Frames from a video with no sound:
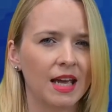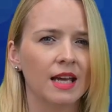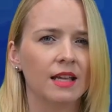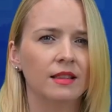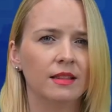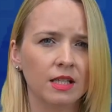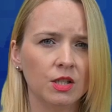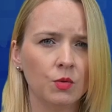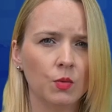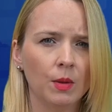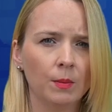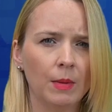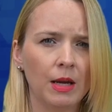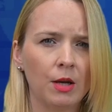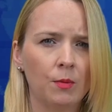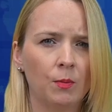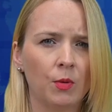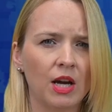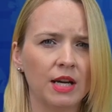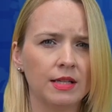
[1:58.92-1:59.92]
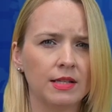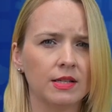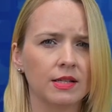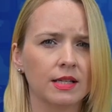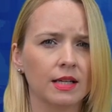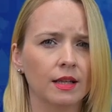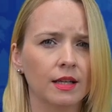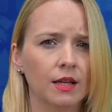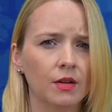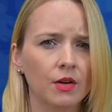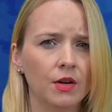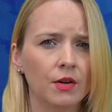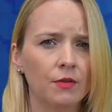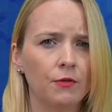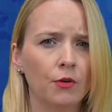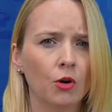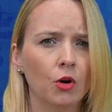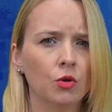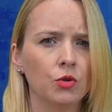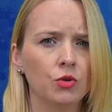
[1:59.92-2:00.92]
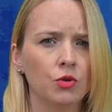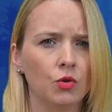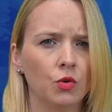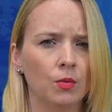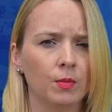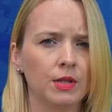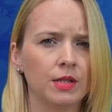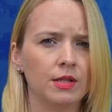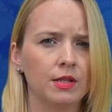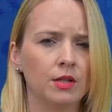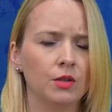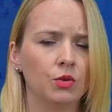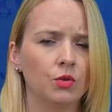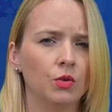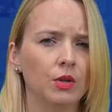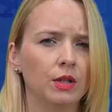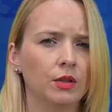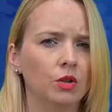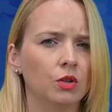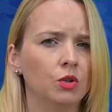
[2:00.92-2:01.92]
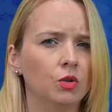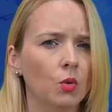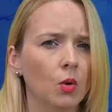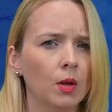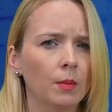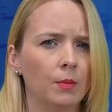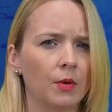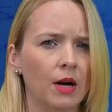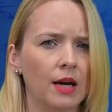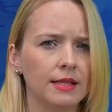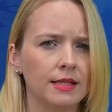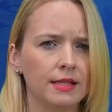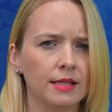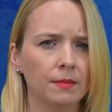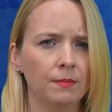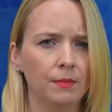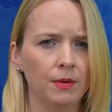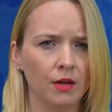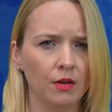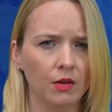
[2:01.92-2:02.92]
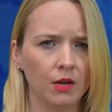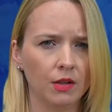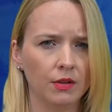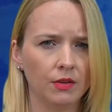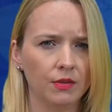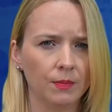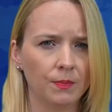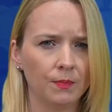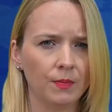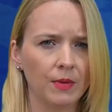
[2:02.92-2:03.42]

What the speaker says: This will make prices clearer for consumers during the dual pricing period.